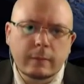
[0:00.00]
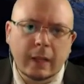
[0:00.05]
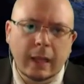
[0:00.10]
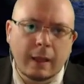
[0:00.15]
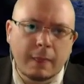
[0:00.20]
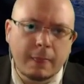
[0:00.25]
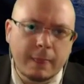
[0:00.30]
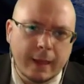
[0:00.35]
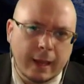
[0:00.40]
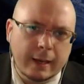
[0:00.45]

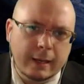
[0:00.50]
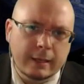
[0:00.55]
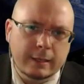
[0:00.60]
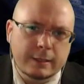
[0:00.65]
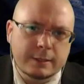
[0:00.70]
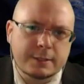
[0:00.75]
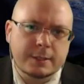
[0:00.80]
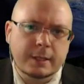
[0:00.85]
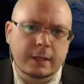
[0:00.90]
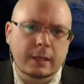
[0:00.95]
And that
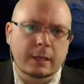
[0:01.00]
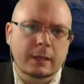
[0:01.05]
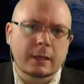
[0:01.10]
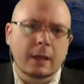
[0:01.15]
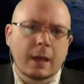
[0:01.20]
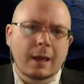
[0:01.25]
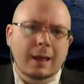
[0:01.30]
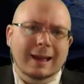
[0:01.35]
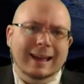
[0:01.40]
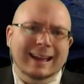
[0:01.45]
is the
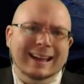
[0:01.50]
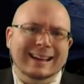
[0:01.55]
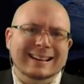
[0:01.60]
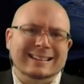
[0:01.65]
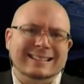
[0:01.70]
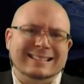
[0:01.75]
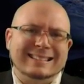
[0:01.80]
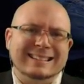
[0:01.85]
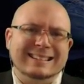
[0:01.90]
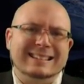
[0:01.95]

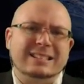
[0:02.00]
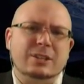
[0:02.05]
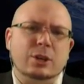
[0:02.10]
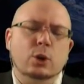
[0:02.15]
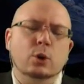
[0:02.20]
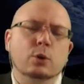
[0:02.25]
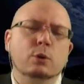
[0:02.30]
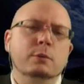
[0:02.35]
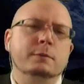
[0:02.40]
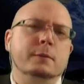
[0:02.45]
access
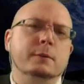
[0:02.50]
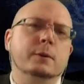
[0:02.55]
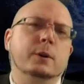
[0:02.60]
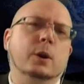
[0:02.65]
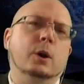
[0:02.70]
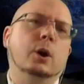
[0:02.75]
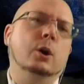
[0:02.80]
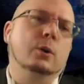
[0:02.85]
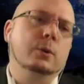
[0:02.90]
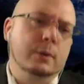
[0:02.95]
over
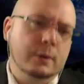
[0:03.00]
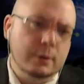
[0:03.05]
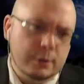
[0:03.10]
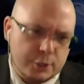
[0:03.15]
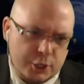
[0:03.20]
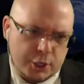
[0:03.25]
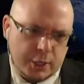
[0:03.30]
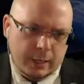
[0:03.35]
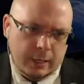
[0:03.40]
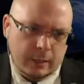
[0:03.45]

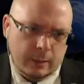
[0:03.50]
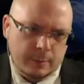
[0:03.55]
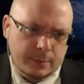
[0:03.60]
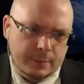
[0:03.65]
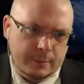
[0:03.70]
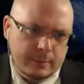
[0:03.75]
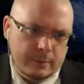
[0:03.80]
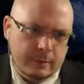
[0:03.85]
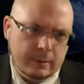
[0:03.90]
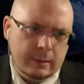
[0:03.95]
ownership.
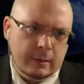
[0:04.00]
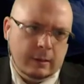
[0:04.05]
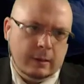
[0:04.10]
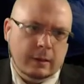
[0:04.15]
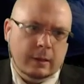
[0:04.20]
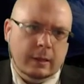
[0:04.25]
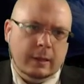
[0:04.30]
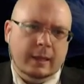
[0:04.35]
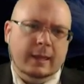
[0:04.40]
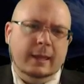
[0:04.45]

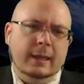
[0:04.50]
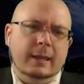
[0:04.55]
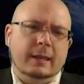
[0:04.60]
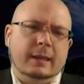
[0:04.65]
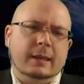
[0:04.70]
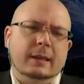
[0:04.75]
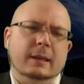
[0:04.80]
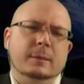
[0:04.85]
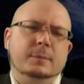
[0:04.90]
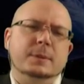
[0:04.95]
He
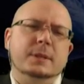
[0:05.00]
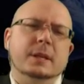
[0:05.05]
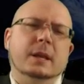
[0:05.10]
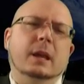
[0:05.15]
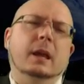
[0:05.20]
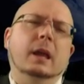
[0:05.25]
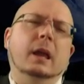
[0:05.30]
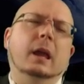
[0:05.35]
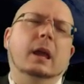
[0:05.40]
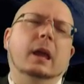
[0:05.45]
kept
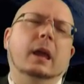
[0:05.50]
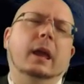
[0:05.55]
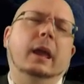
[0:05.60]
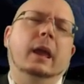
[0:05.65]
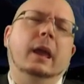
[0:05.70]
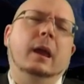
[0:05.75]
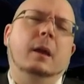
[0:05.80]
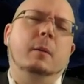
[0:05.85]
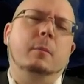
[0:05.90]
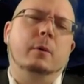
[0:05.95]

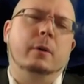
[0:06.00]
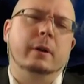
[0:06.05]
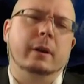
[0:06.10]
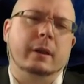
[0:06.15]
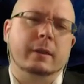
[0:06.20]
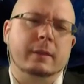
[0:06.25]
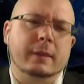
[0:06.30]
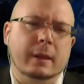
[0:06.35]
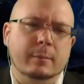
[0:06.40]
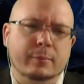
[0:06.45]

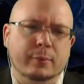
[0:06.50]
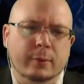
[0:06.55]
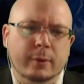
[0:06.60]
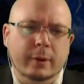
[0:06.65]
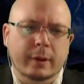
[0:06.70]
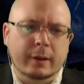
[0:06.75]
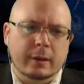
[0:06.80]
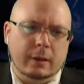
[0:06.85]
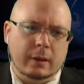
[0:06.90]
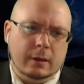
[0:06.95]
hammering that
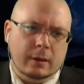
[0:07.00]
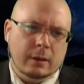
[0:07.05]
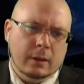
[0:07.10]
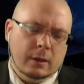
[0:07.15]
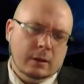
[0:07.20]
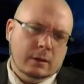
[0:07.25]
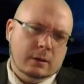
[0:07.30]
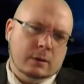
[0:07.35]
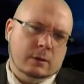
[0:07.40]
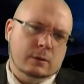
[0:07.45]
point in
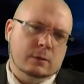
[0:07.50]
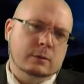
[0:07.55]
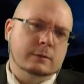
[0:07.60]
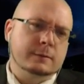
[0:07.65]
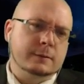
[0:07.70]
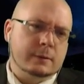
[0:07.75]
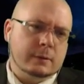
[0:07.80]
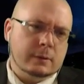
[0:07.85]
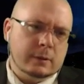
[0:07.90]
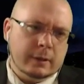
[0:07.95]

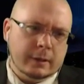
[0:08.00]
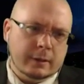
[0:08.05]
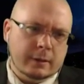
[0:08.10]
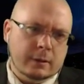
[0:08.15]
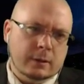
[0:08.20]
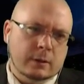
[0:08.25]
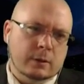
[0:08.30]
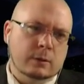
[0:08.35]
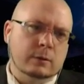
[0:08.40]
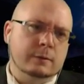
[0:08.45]
over and
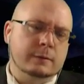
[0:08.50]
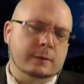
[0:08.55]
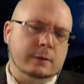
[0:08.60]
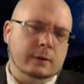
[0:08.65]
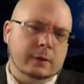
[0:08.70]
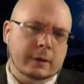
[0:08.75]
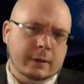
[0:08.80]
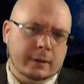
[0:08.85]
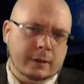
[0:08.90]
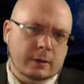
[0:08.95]
over
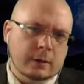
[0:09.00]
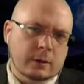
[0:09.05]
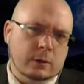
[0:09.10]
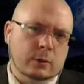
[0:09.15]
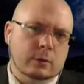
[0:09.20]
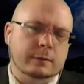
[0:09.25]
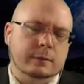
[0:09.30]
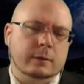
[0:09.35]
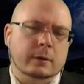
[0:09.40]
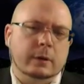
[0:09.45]
and
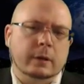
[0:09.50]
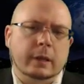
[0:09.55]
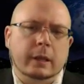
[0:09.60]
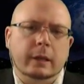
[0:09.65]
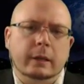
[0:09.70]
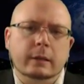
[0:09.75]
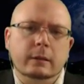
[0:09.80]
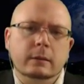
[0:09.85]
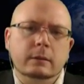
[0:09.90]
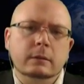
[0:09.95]
over
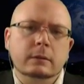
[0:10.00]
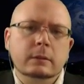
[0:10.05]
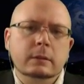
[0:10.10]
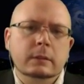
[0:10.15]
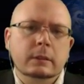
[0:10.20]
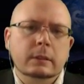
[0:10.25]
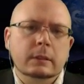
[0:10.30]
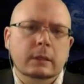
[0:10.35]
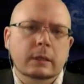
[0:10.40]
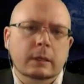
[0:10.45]
again.
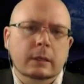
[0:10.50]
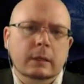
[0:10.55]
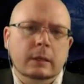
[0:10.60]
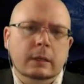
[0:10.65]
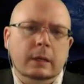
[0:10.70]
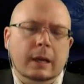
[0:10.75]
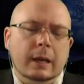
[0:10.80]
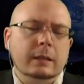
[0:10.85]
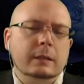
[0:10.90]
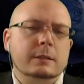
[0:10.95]

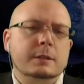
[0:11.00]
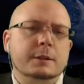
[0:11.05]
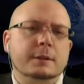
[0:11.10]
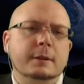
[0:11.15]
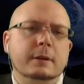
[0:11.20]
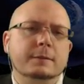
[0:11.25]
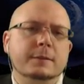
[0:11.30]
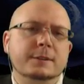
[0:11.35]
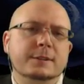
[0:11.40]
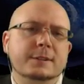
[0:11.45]
I like to
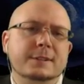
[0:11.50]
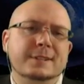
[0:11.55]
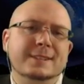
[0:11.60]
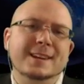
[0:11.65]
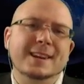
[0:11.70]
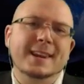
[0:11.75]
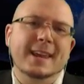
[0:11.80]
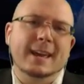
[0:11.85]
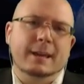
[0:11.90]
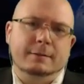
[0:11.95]
think of this as the
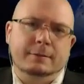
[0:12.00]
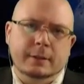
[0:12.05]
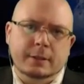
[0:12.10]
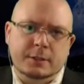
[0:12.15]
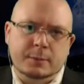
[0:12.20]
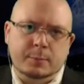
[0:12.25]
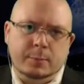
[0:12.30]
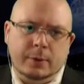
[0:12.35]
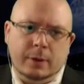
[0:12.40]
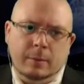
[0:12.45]

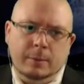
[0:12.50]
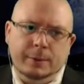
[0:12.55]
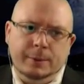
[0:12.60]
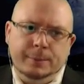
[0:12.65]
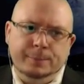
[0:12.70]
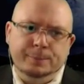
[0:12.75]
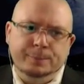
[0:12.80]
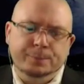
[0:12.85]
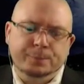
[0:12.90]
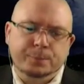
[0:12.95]
Netflix problem.
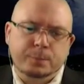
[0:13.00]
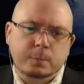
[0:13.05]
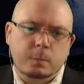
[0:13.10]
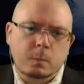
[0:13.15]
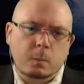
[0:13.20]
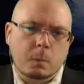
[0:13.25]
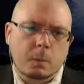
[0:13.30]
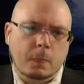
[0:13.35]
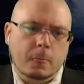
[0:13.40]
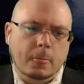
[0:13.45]

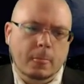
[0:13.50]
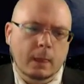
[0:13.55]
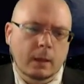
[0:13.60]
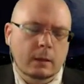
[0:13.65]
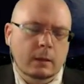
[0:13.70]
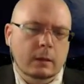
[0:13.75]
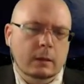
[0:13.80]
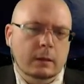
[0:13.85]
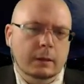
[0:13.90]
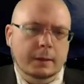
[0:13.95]

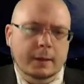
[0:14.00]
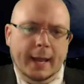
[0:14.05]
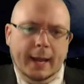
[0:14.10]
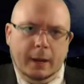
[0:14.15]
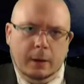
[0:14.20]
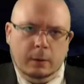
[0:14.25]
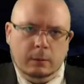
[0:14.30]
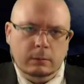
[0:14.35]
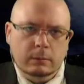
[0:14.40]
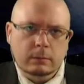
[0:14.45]

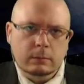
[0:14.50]
Now,